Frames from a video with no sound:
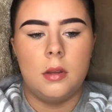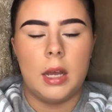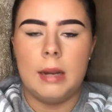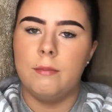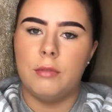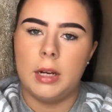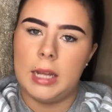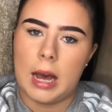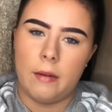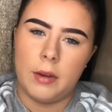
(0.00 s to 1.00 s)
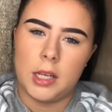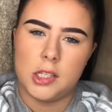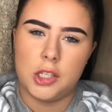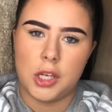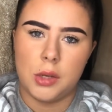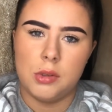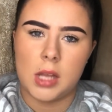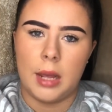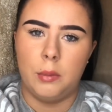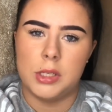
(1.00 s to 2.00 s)
I didn't really have an excuse.
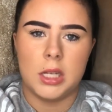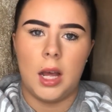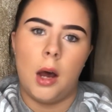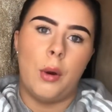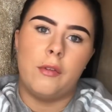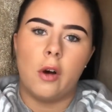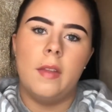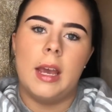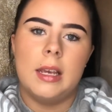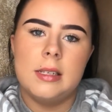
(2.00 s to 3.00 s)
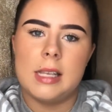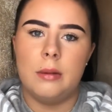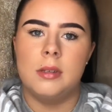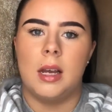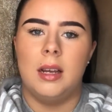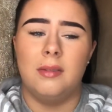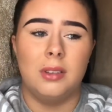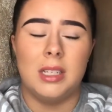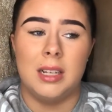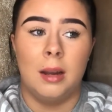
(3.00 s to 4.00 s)
Like, it wasn't like, oh, I've got this. It was like, I've
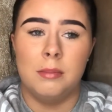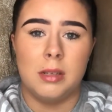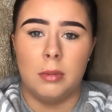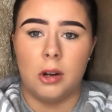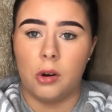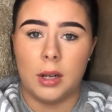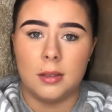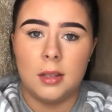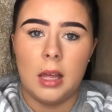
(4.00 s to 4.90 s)
got these lumps in my groin.